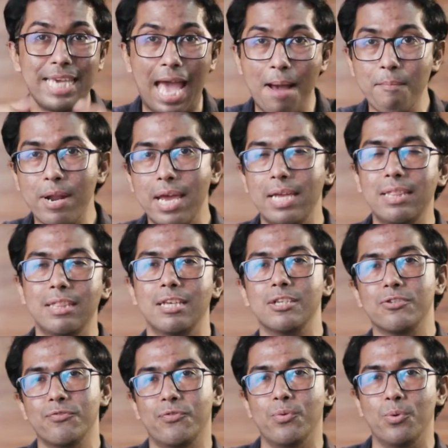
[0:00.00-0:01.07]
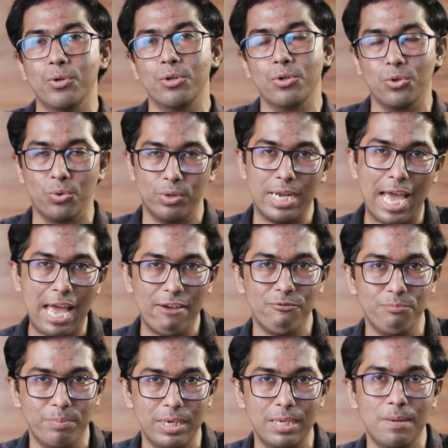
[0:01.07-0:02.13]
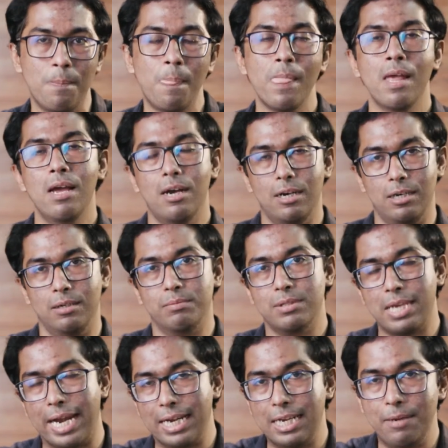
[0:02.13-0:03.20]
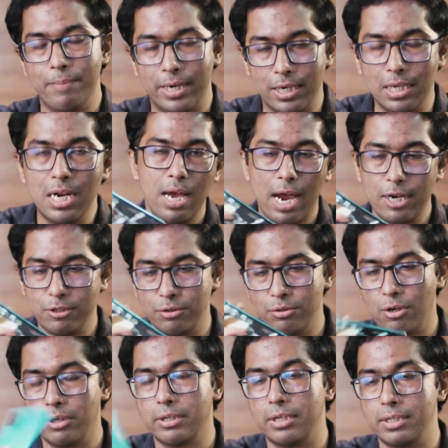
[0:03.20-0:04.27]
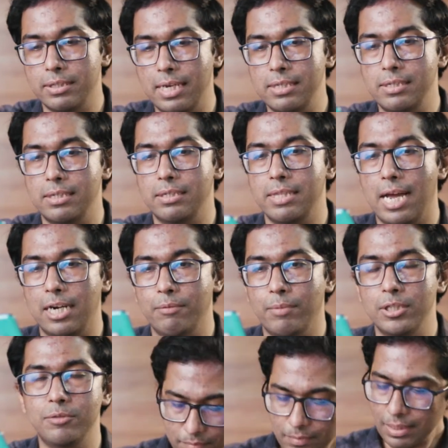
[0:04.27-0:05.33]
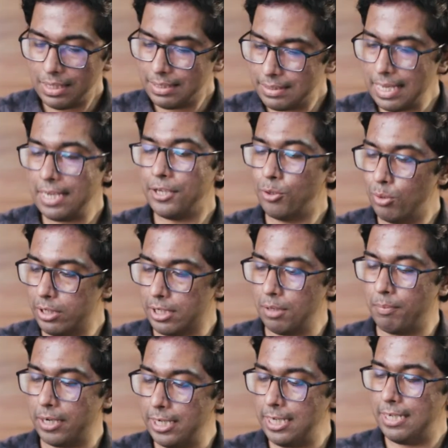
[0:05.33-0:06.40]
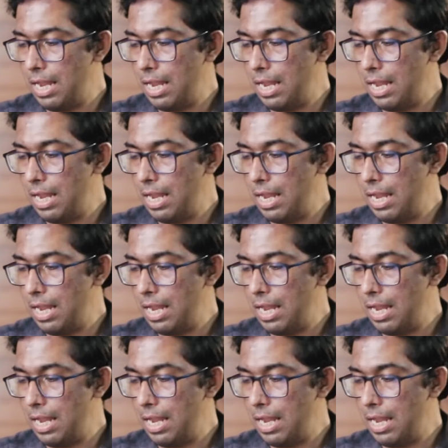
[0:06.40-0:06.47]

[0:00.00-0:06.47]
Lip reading: camera in this phone could have been slightly better. I should not criticize it that much. Thank you, little buddy.